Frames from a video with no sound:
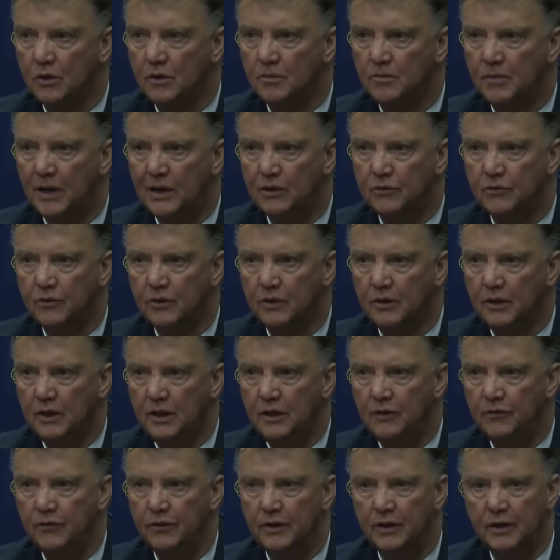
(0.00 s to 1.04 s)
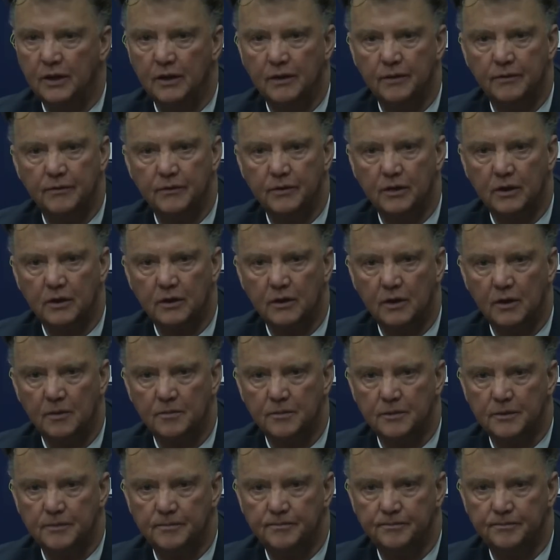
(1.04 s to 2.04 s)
about leaving the club.